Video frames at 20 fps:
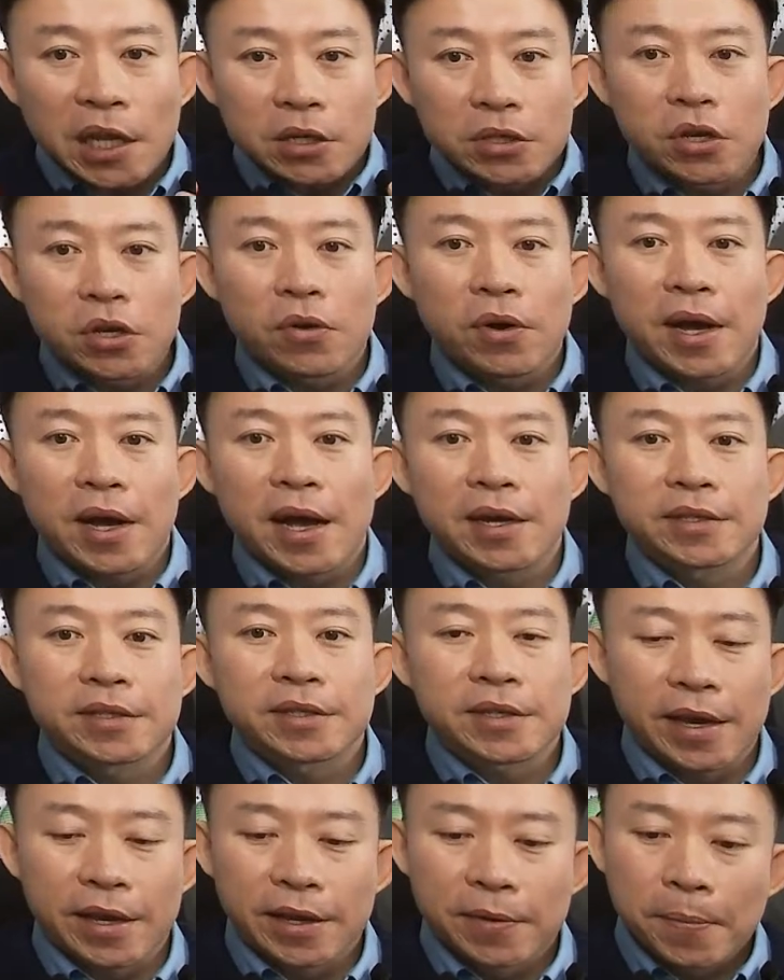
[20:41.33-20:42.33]
So I
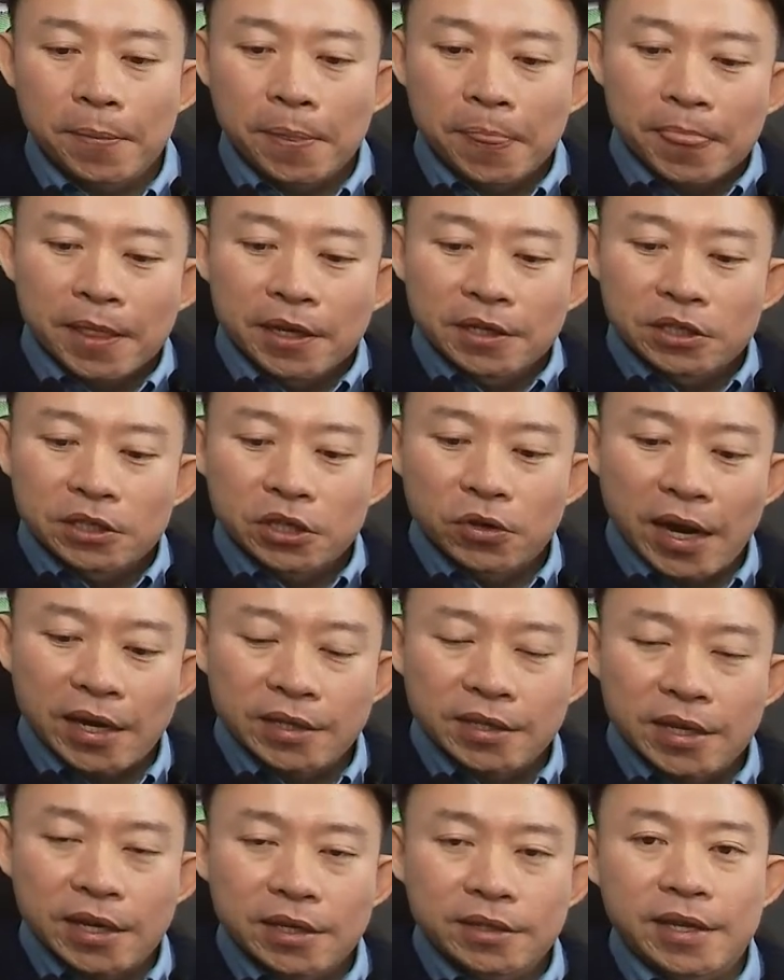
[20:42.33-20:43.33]
say, so
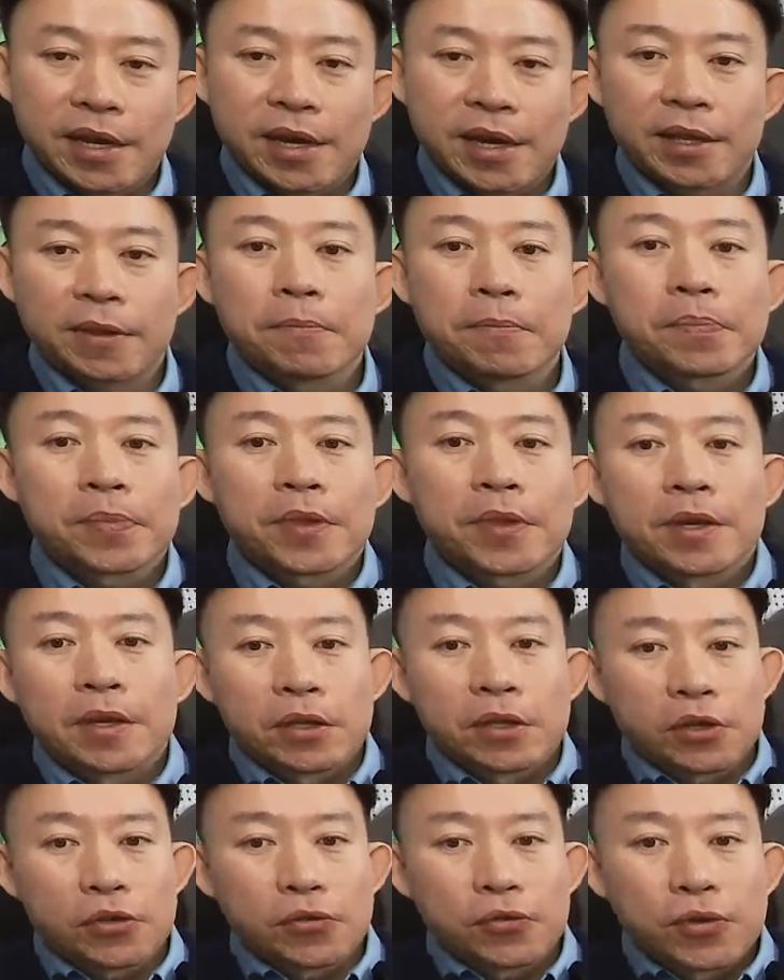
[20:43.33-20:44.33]
as I said,
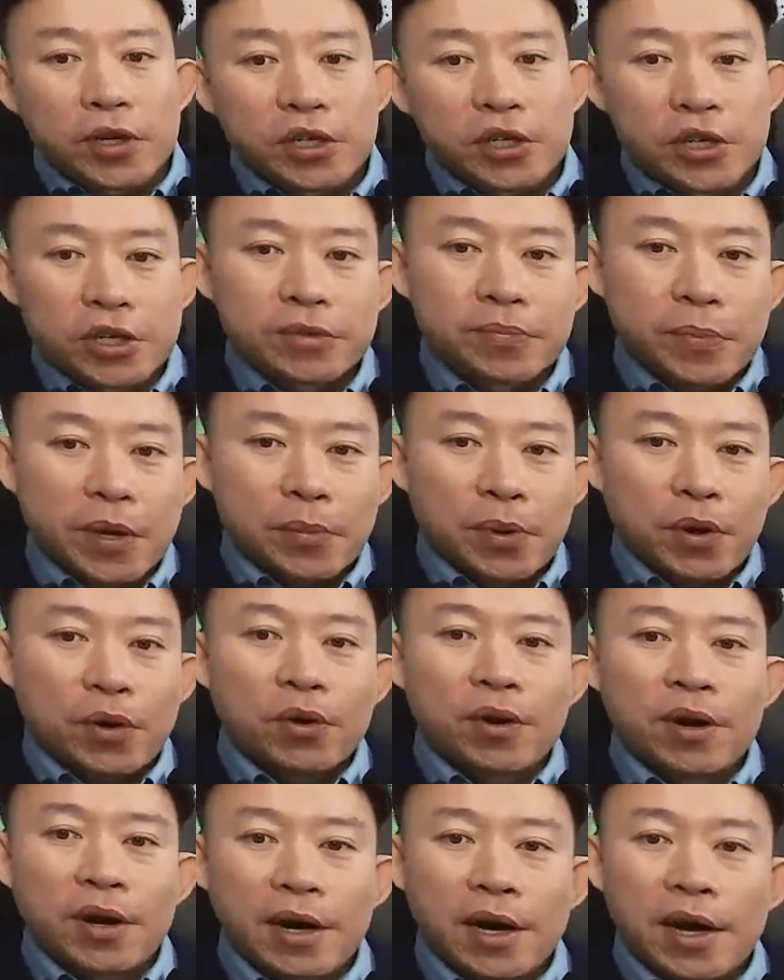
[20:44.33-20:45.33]
the richest
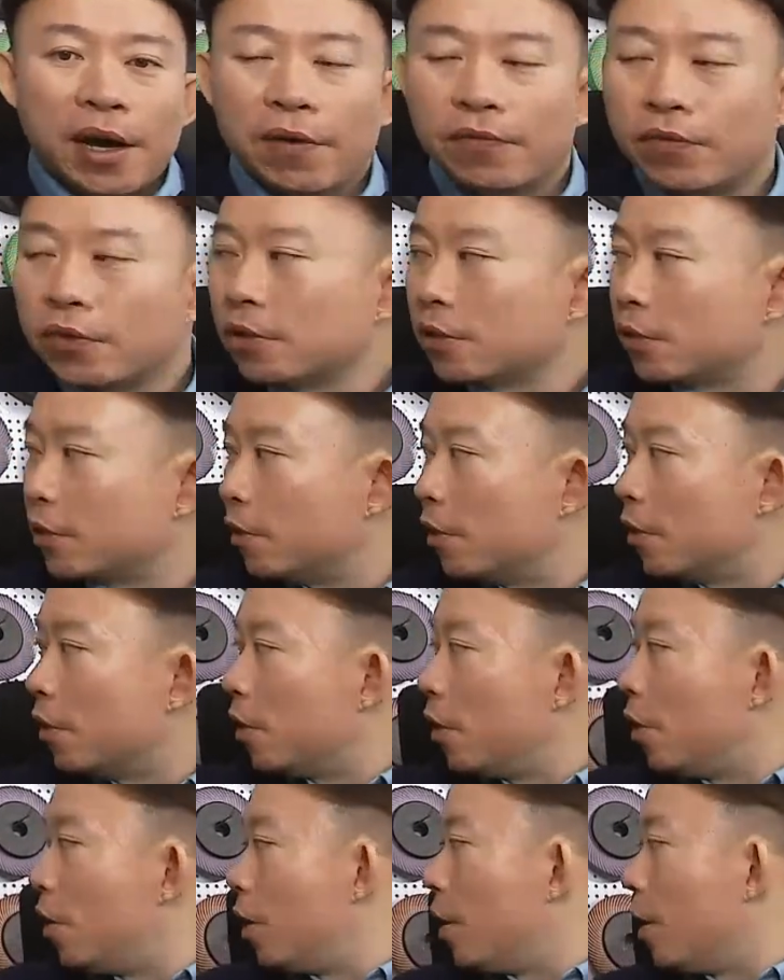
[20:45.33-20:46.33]
people love
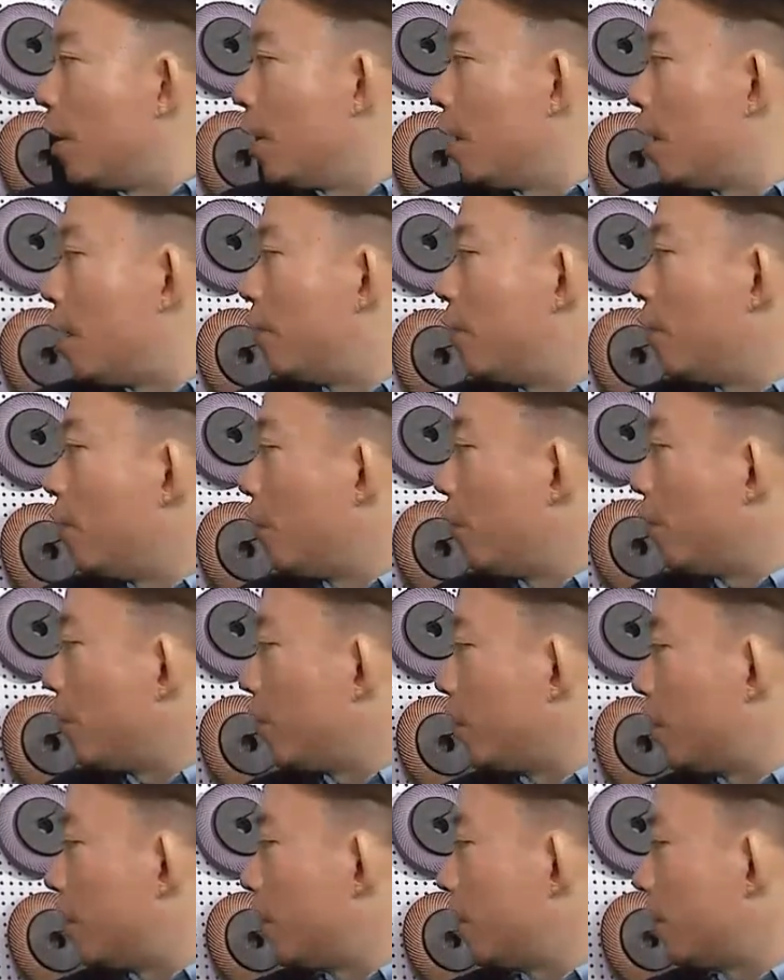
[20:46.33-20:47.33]

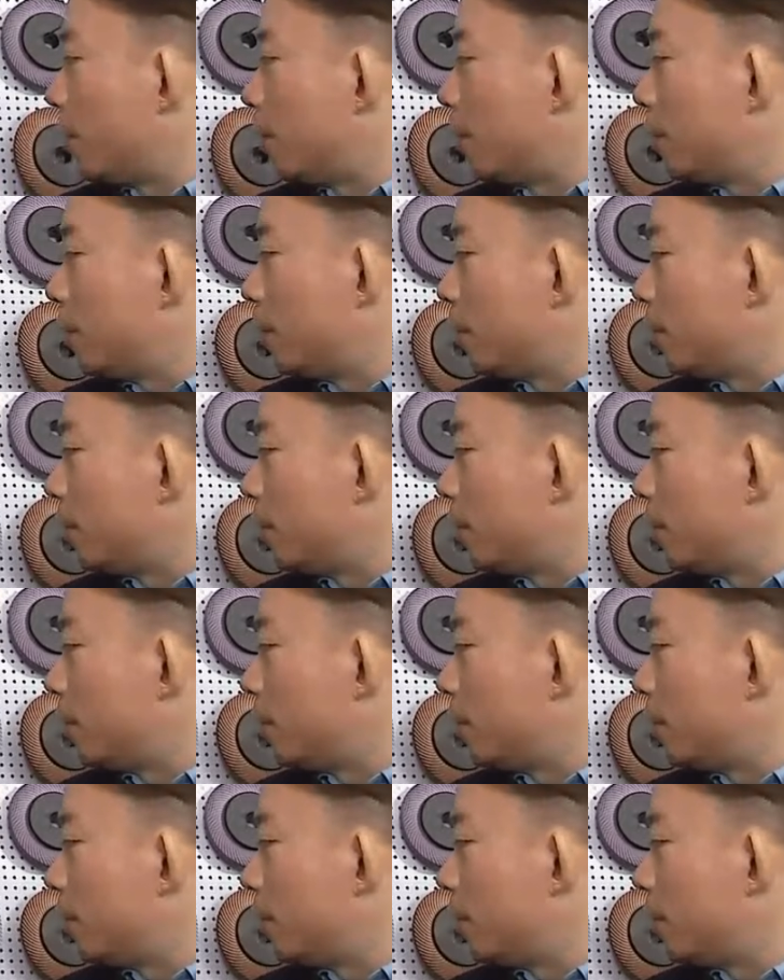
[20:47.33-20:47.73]
or